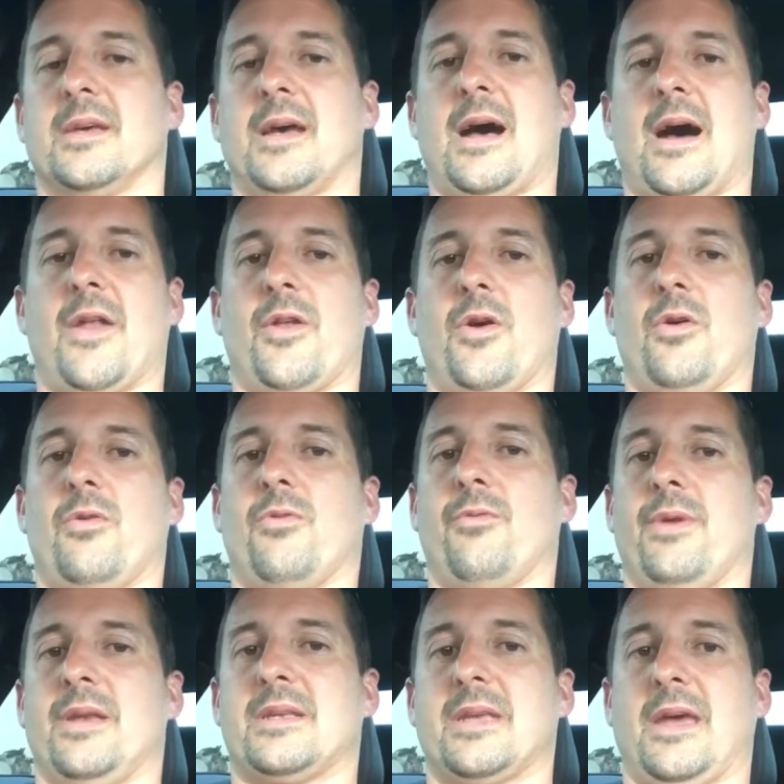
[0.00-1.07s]
Auto,
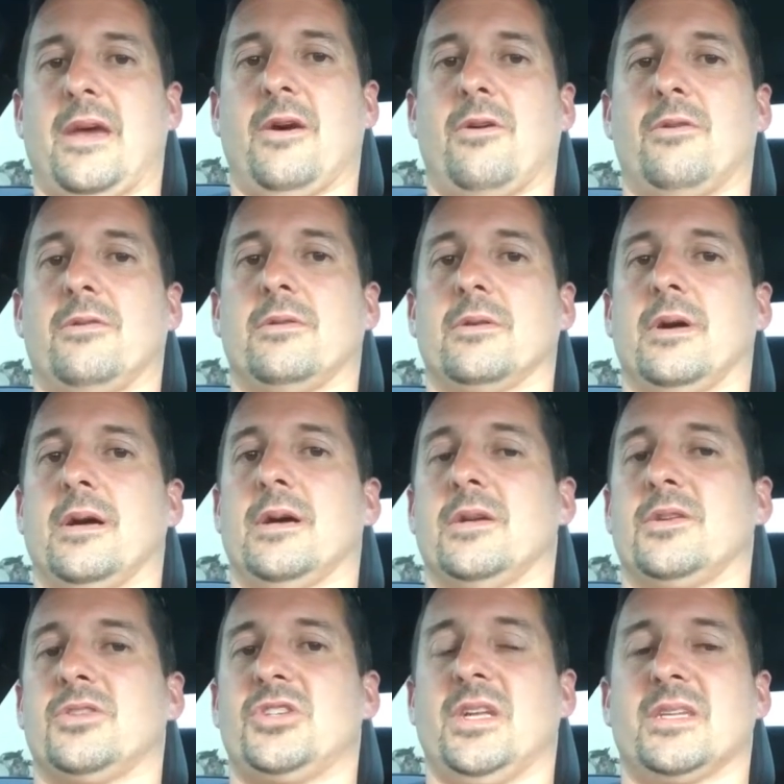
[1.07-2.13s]
retail,
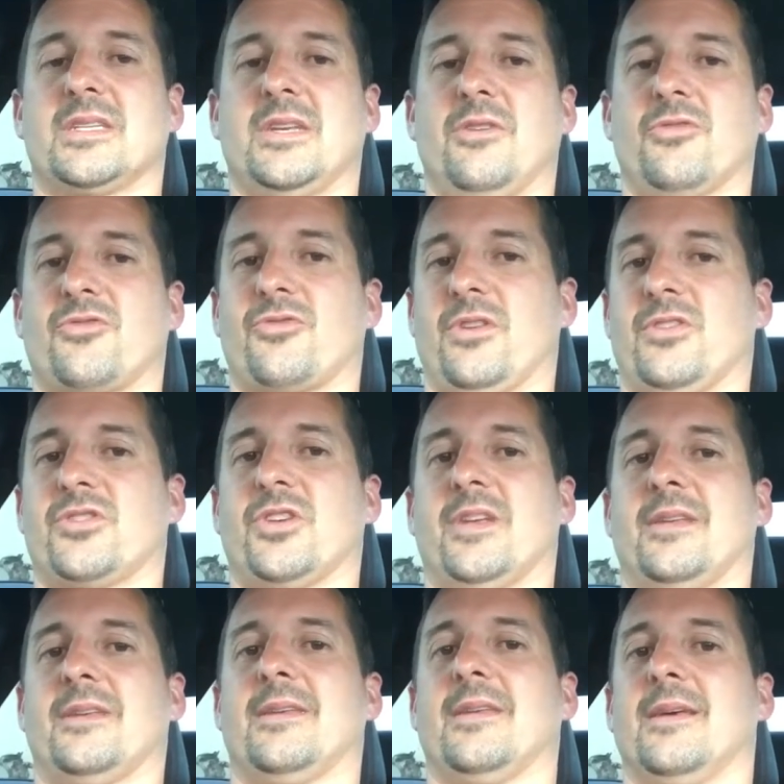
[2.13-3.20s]
GNC
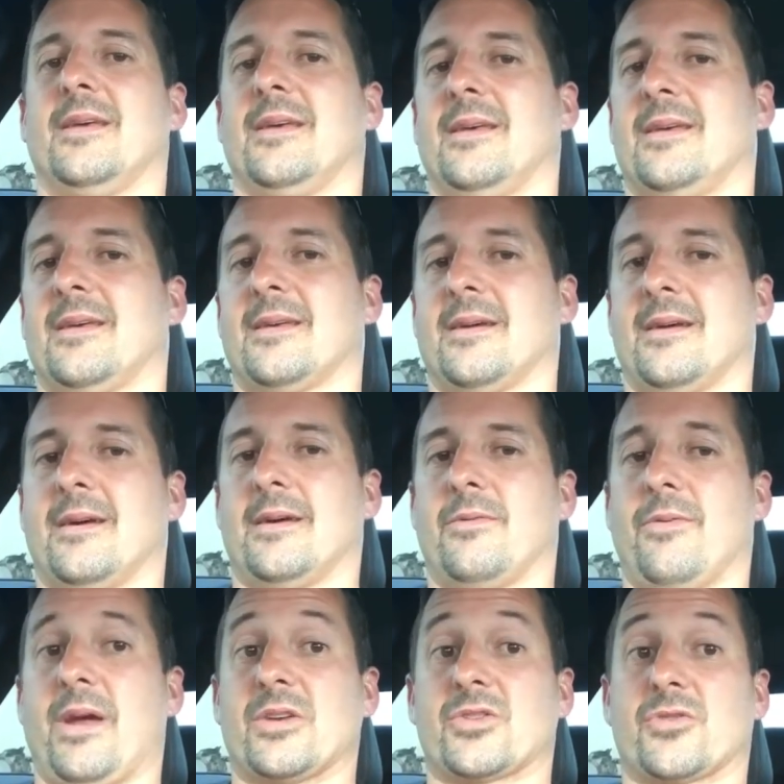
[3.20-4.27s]
nutrition,
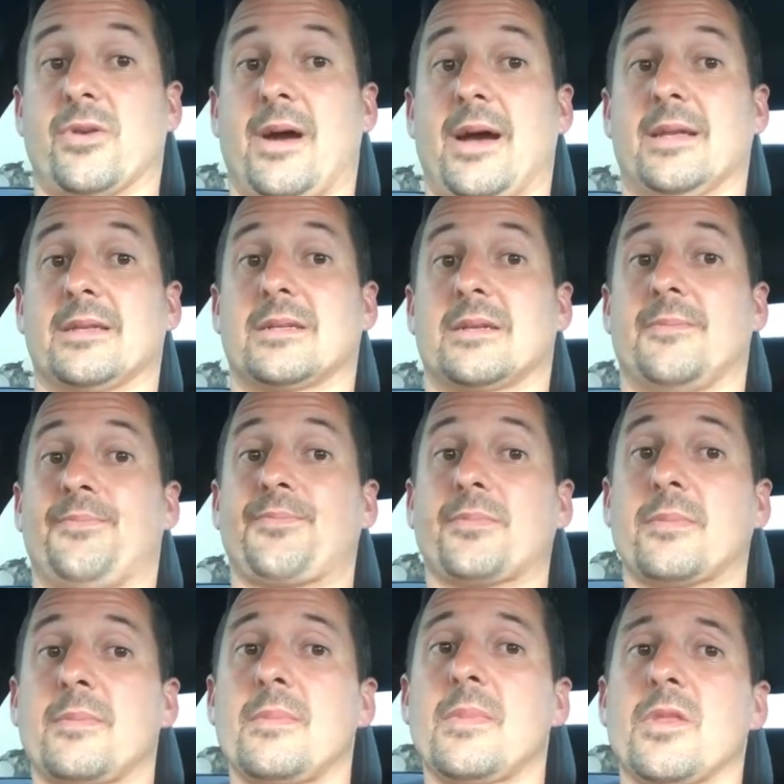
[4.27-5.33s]
restaurants,
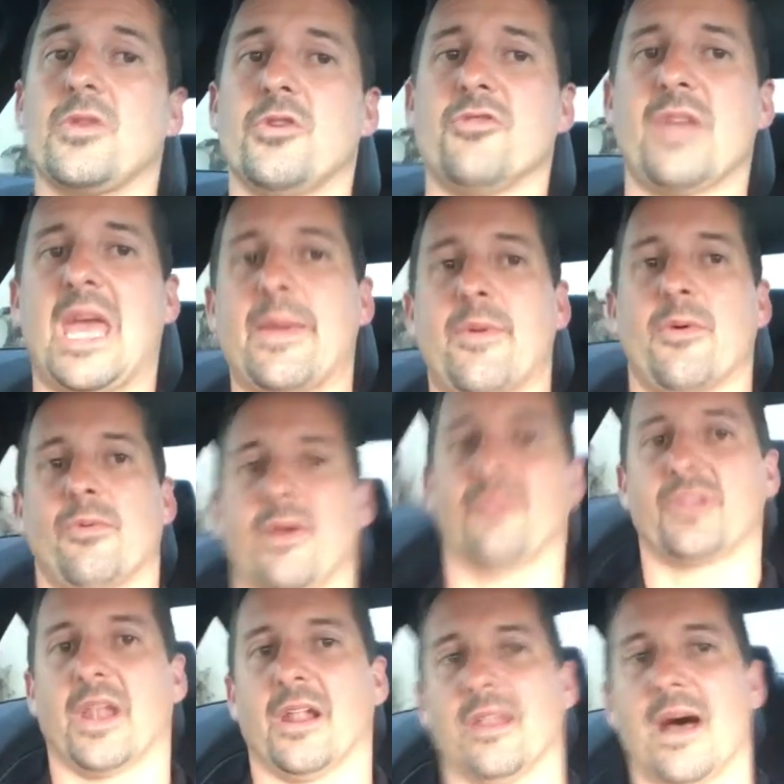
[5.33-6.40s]
you name it, we've
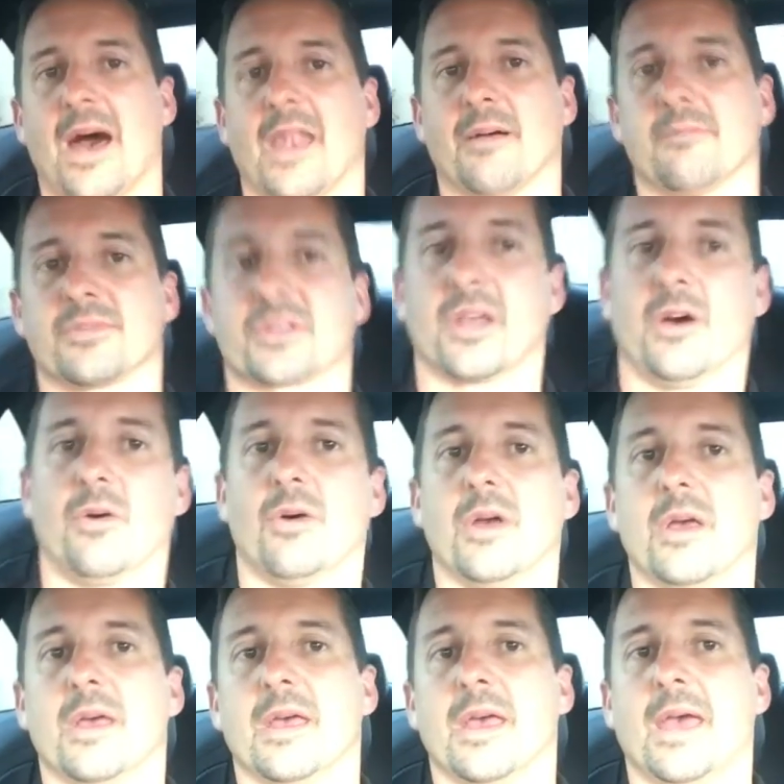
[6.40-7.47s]
done a lot of them. So
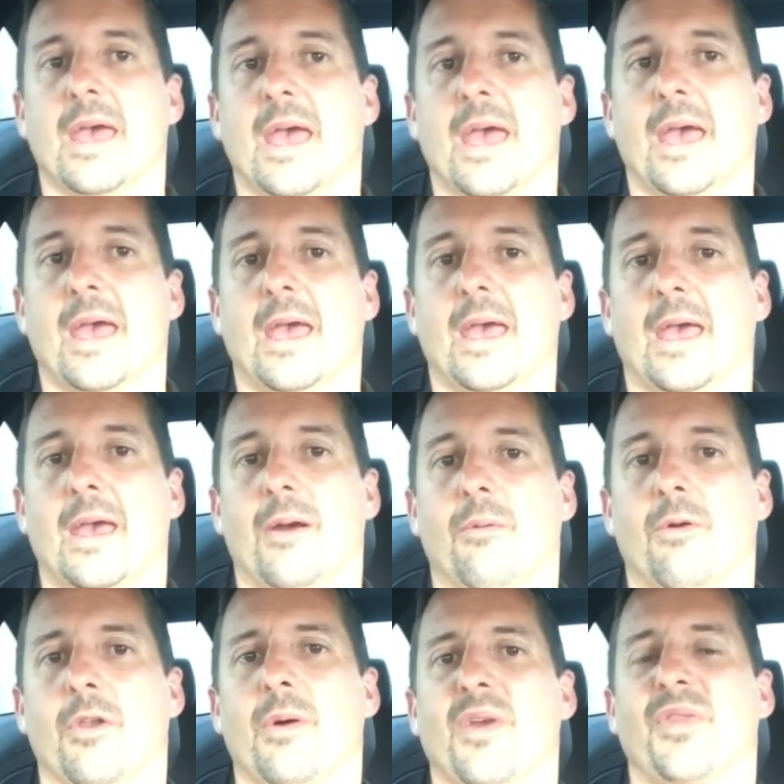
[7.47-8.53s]

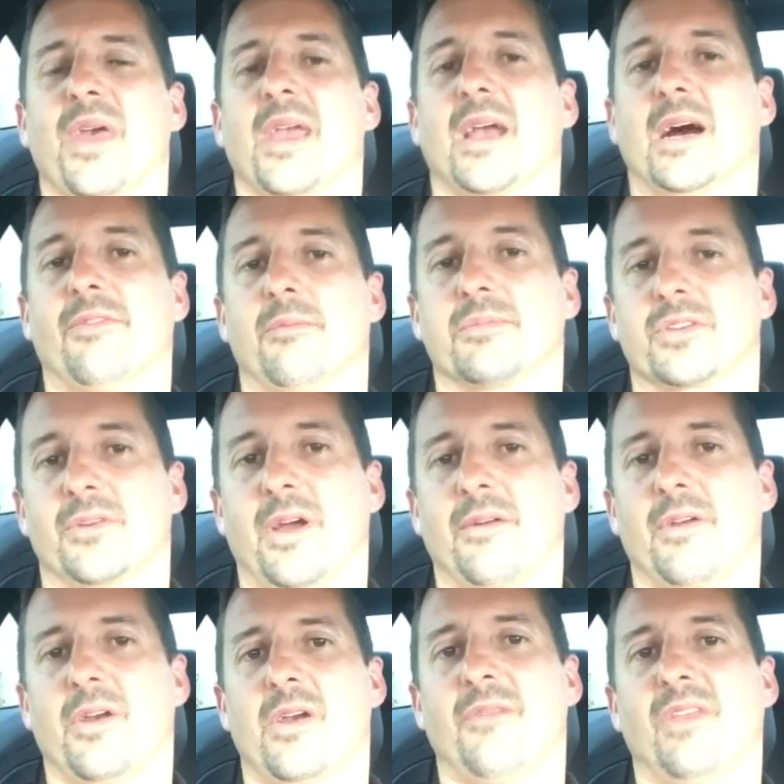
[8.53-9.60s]
what do I think of them? So I'll
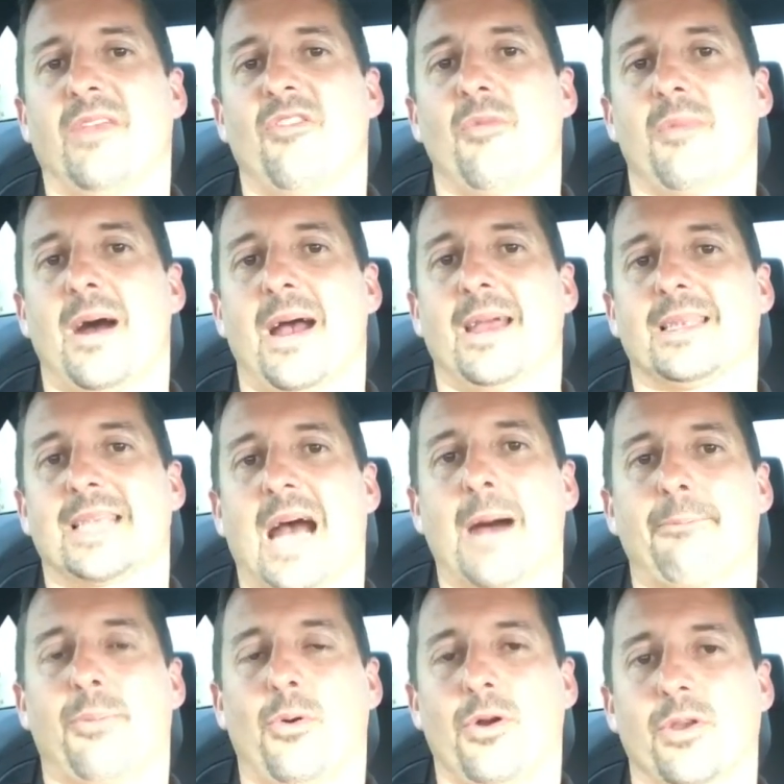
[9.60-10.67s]
go ahead and give you my
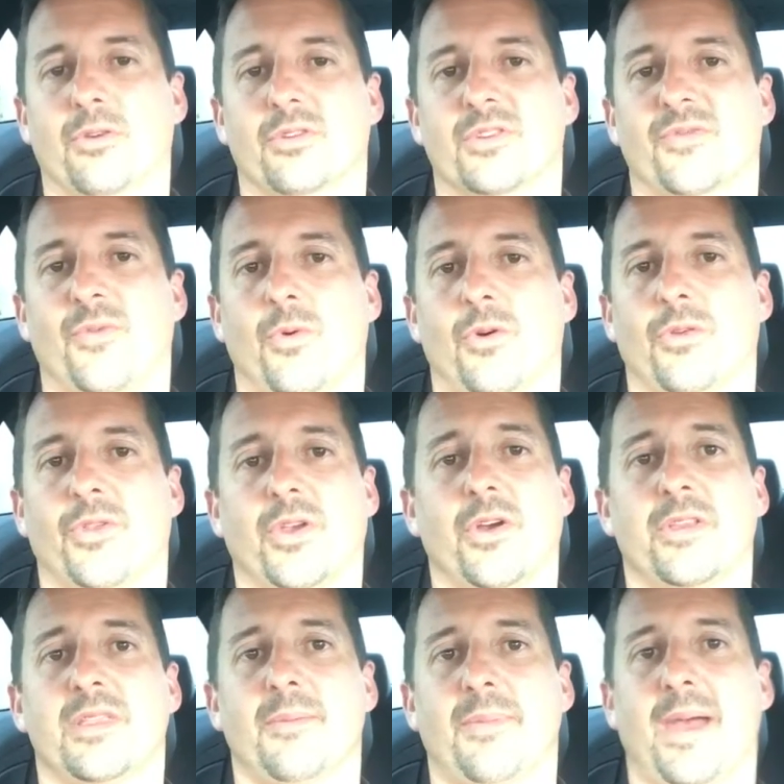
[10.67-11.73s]
top pointers for the
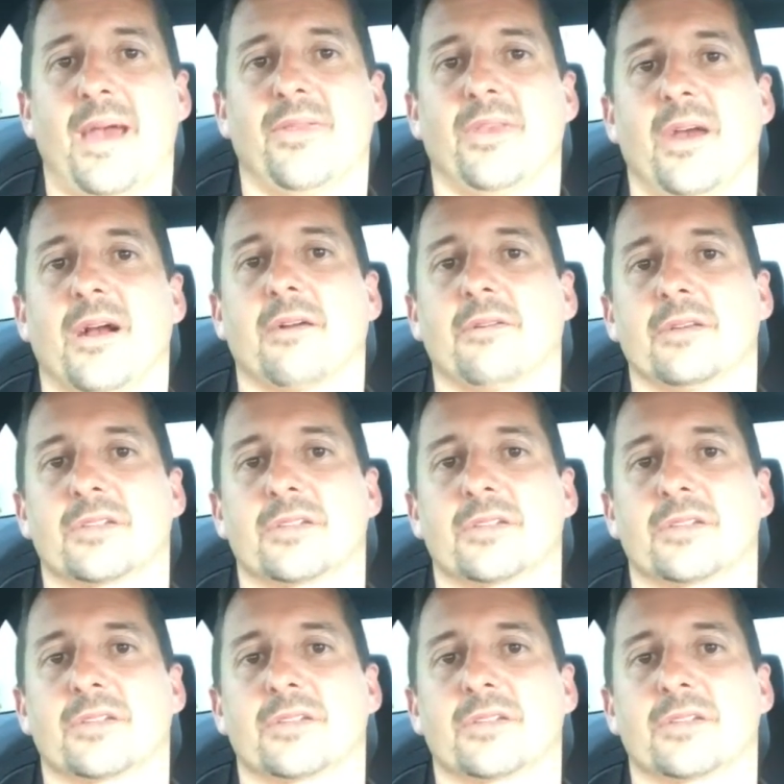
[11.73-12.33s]
good and the bad and the ugly.